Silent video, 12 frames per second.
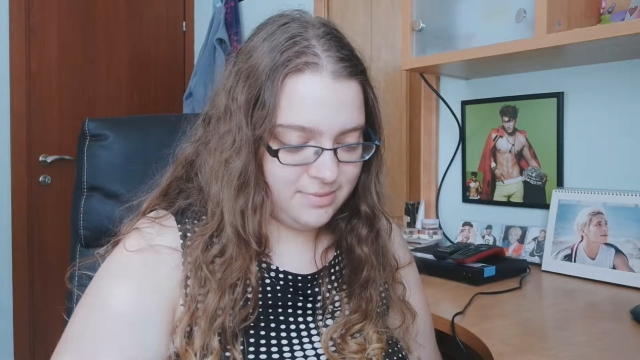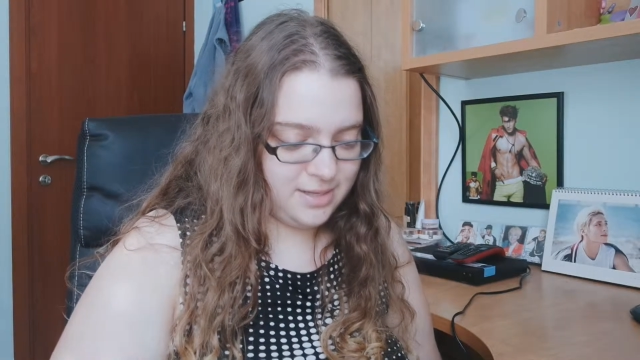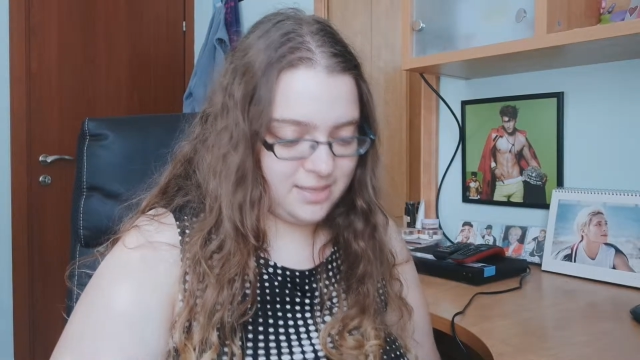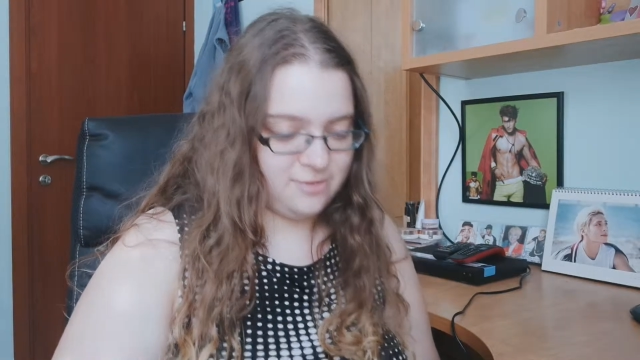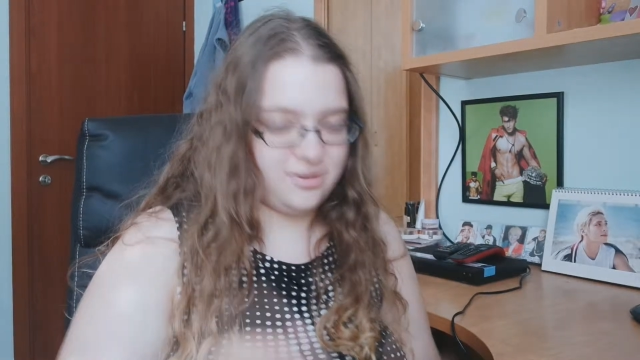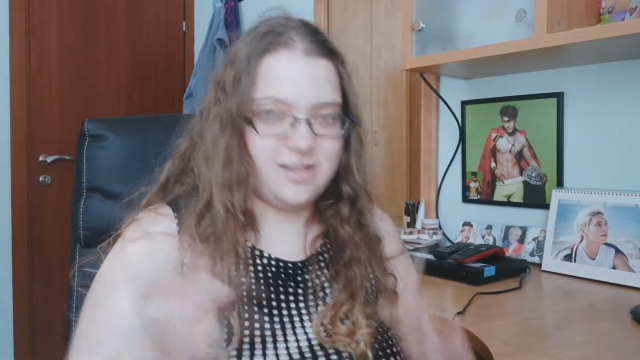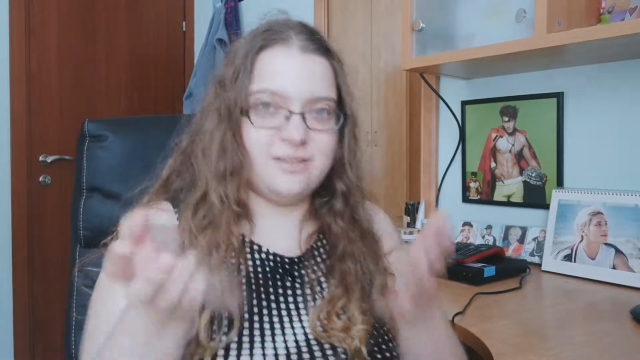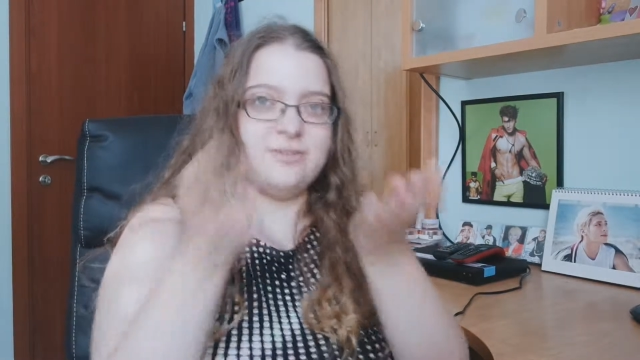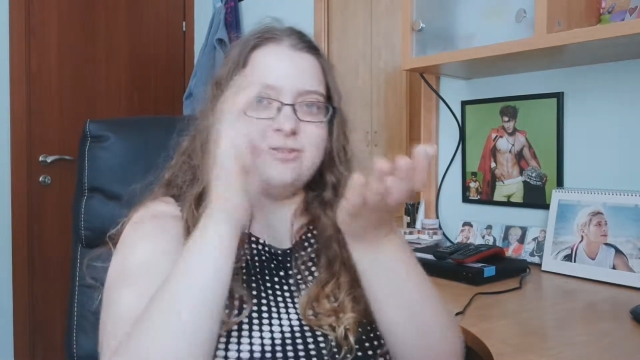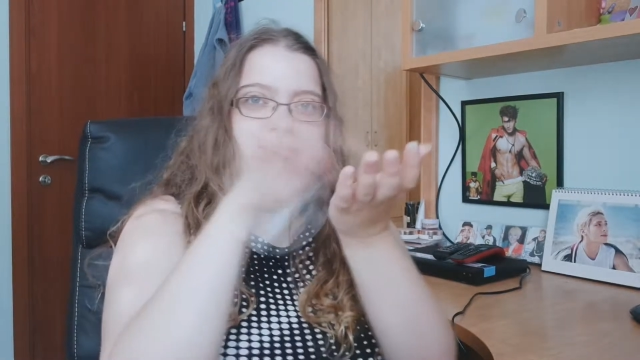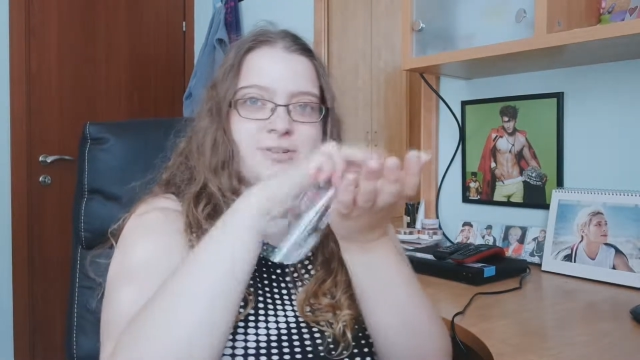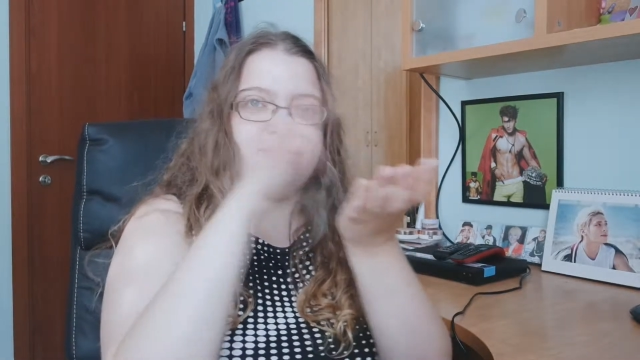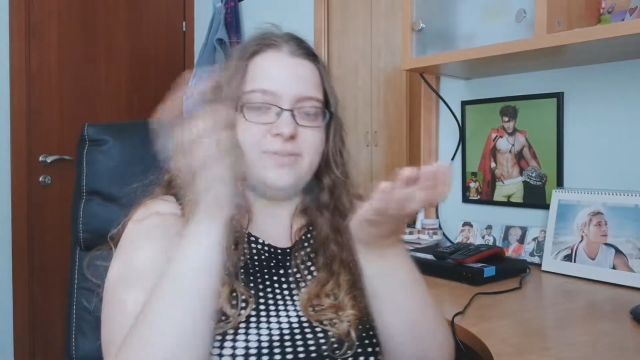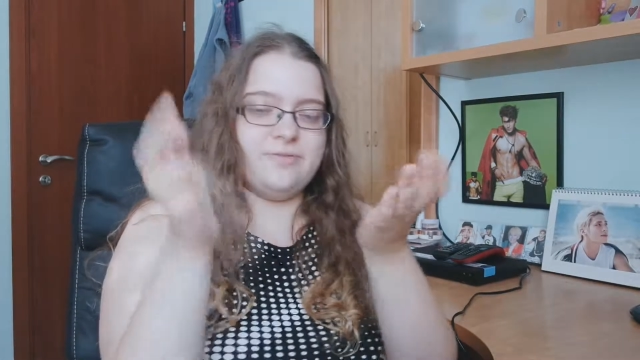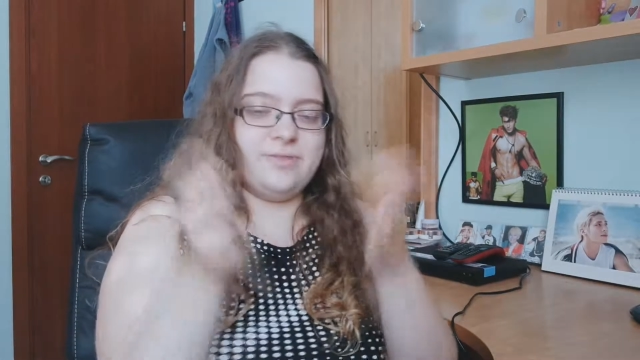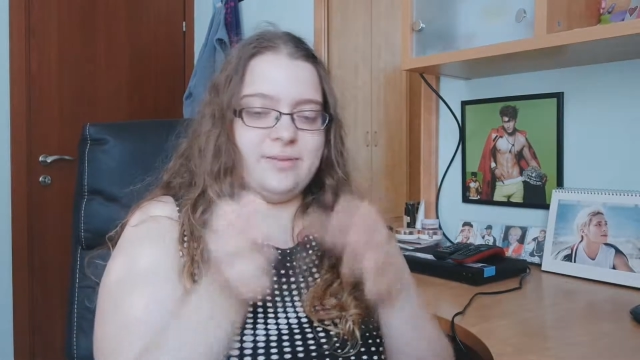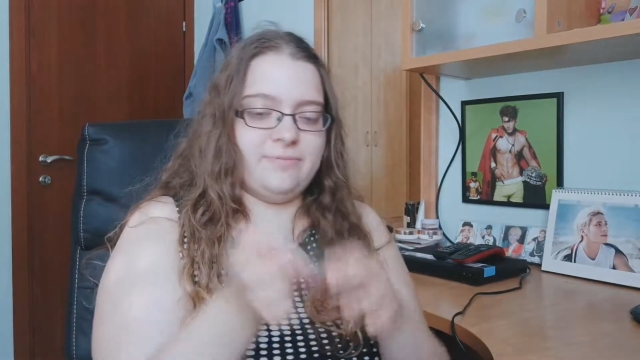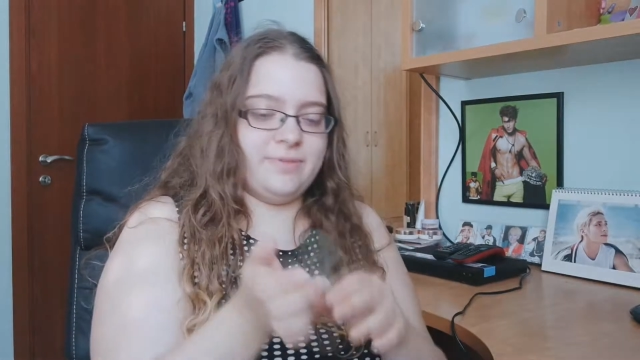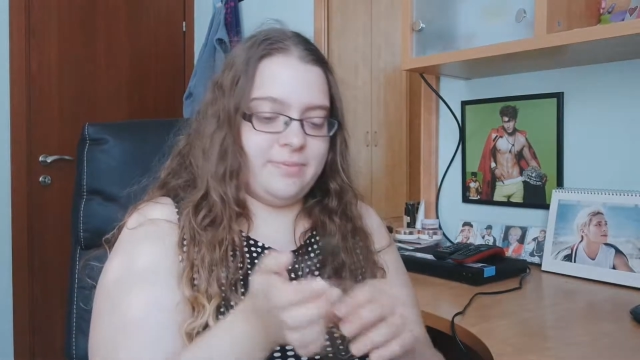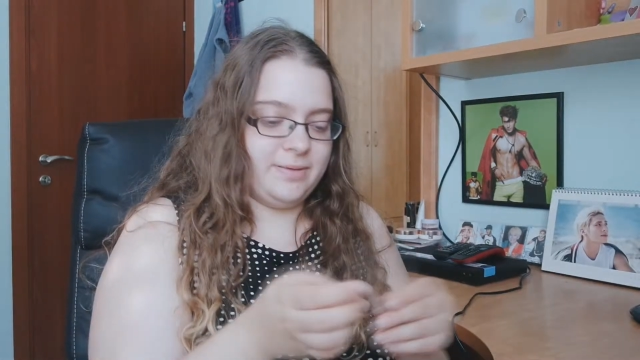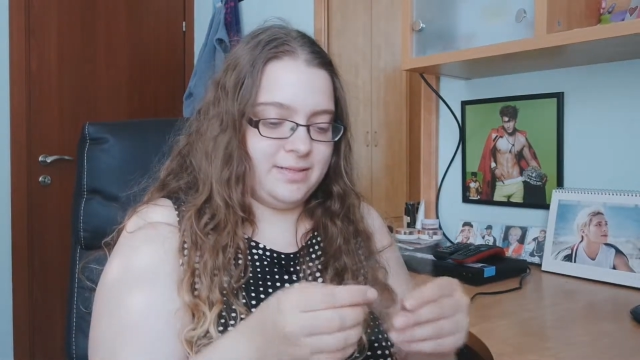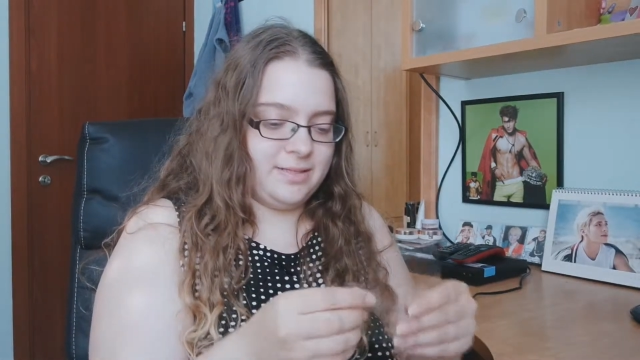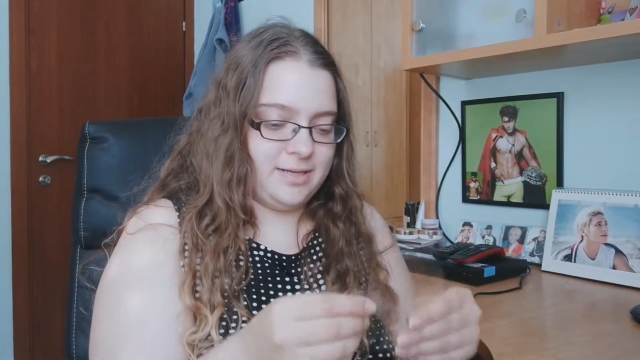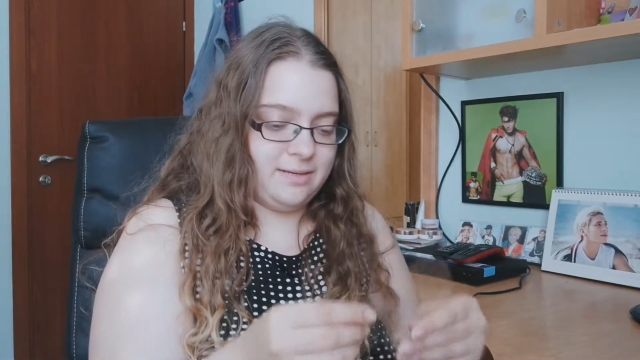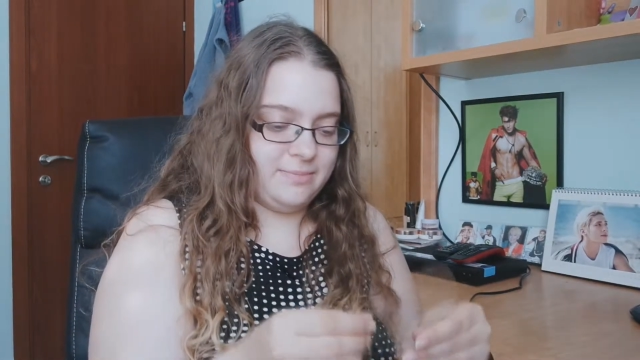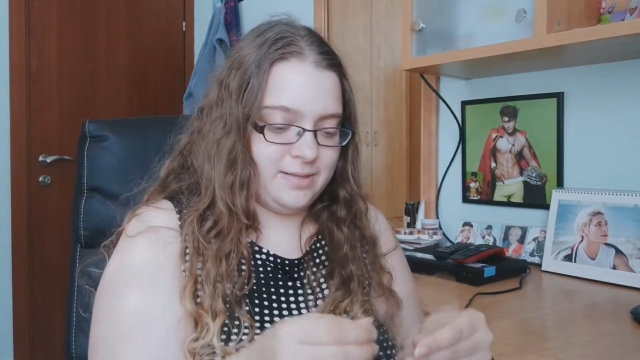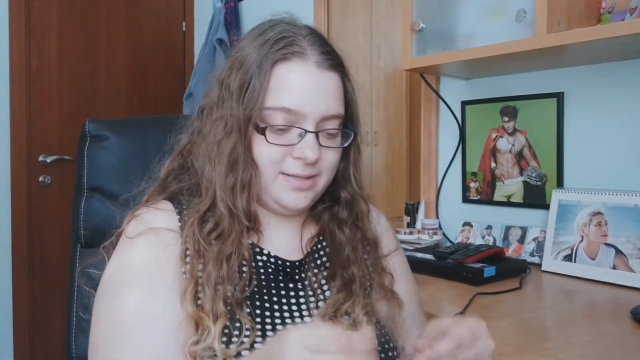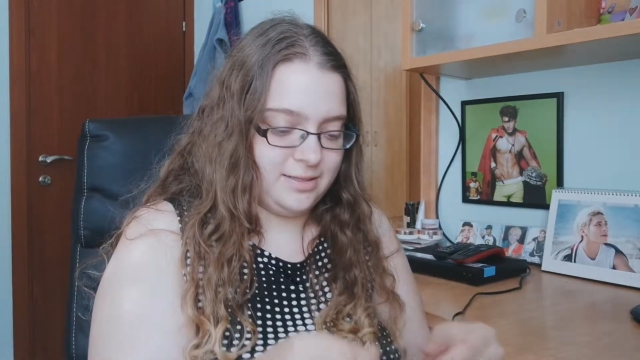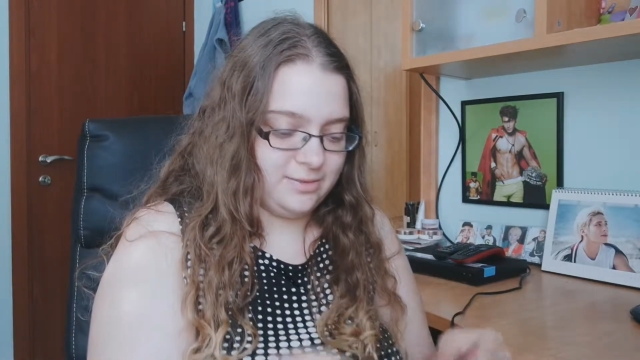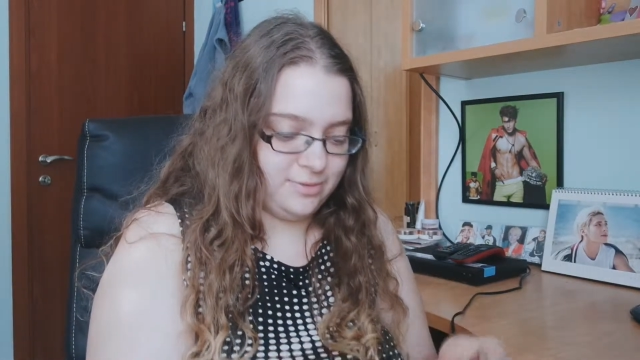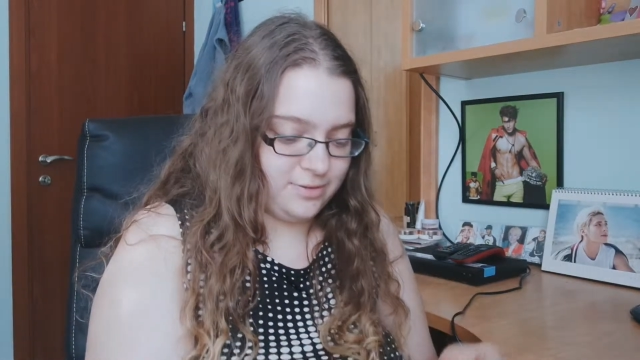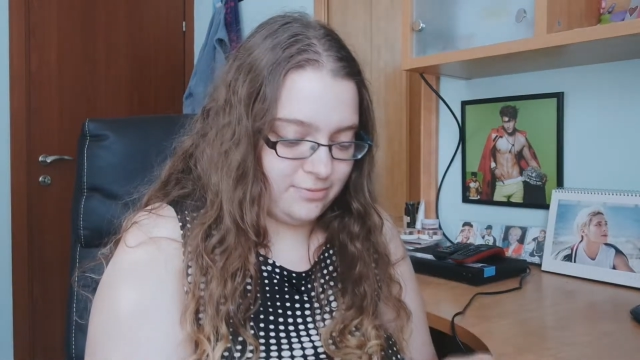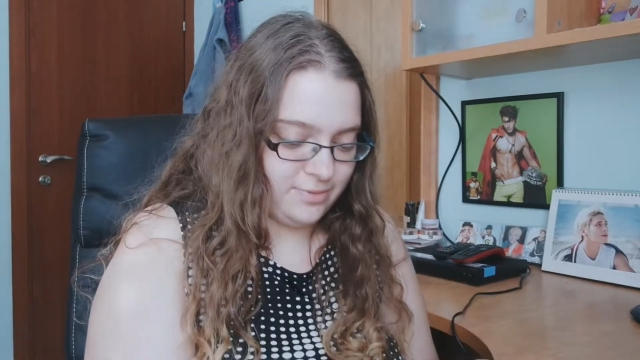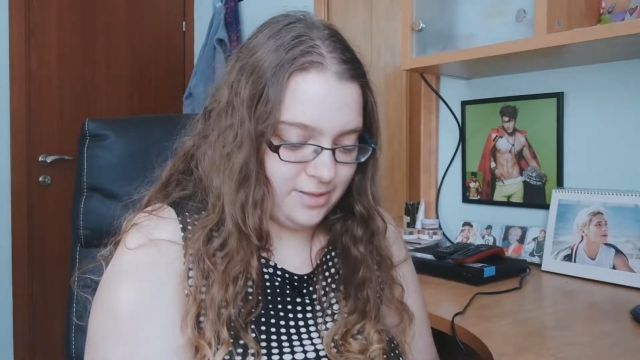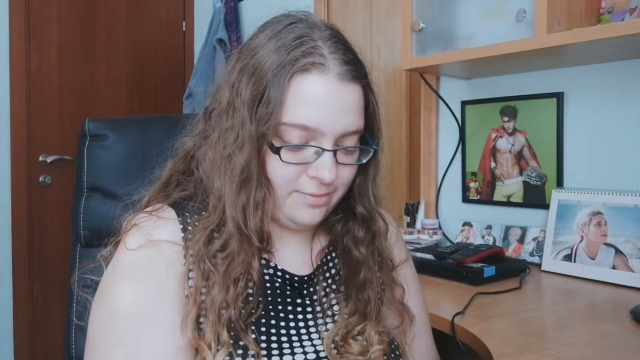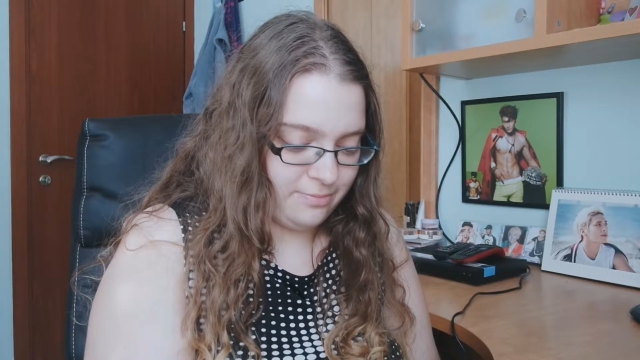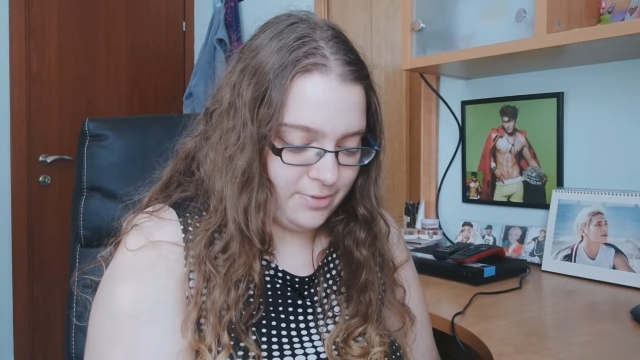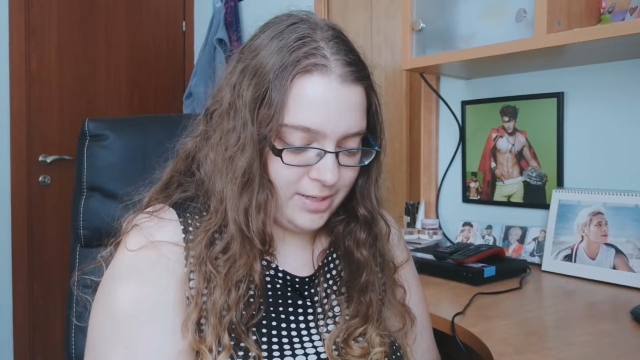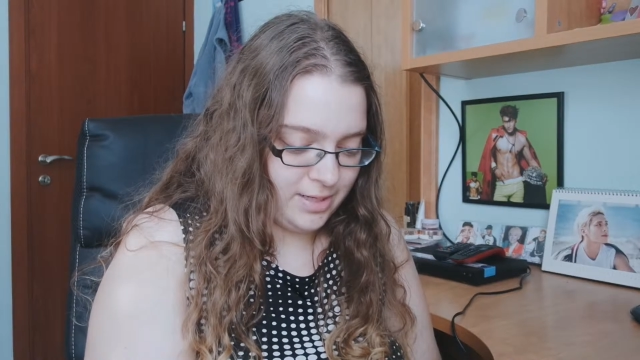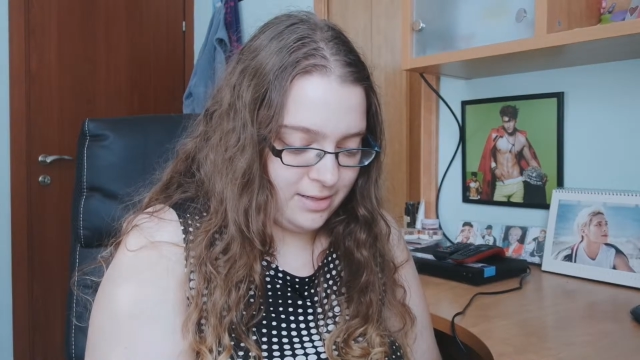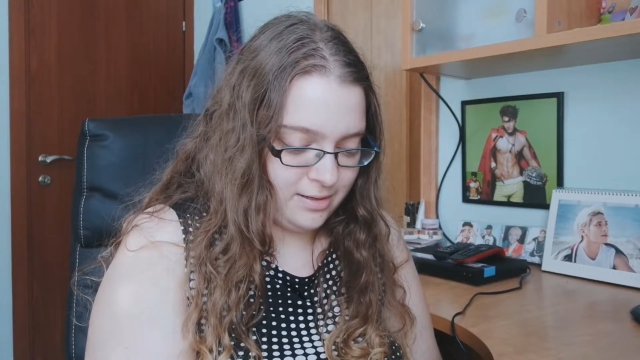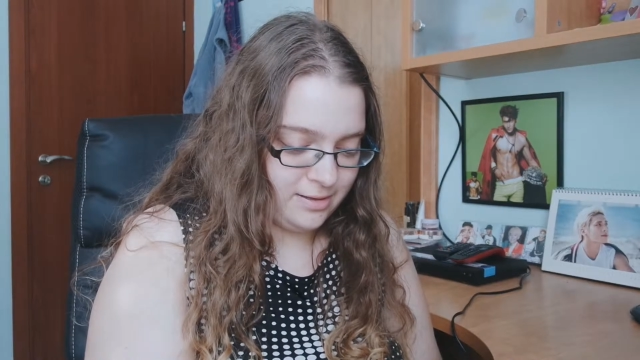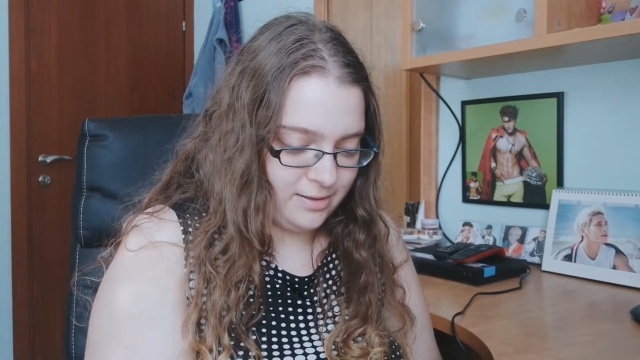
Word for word: because you can do you know the flip-flop inside but it's also really pretty